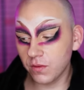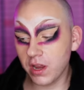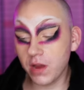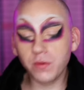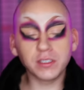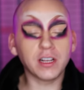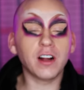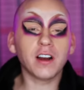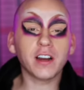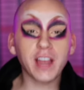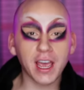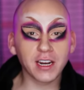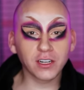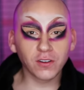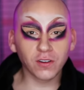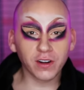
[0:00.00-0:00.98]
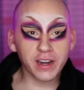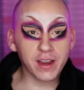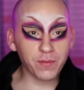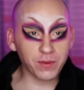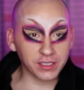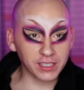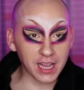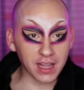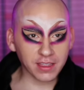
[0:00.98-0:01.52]
it was our category and
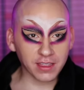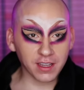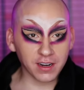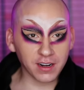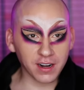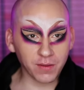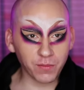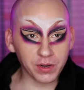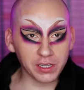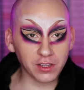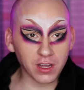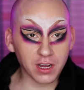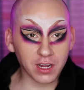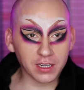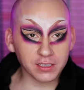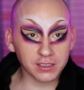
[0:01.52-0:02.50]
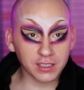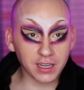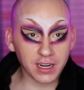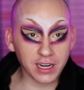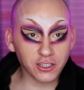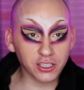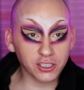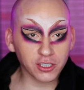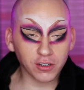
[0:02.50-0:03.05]
we sat there and we lost and
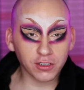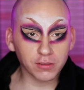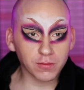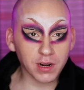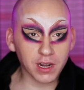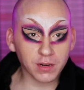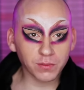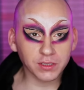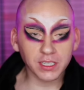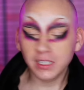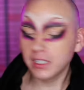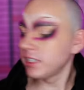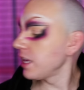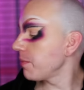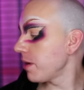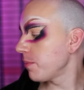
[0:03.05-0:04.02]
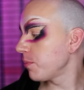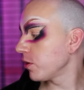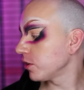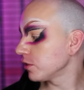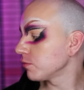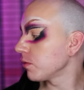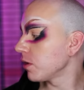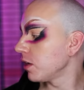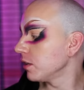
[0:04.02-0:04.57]
I just turned to Ron and was like, get my
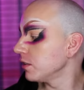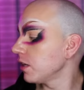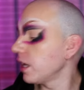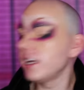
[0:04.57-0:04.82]
purse, Ron.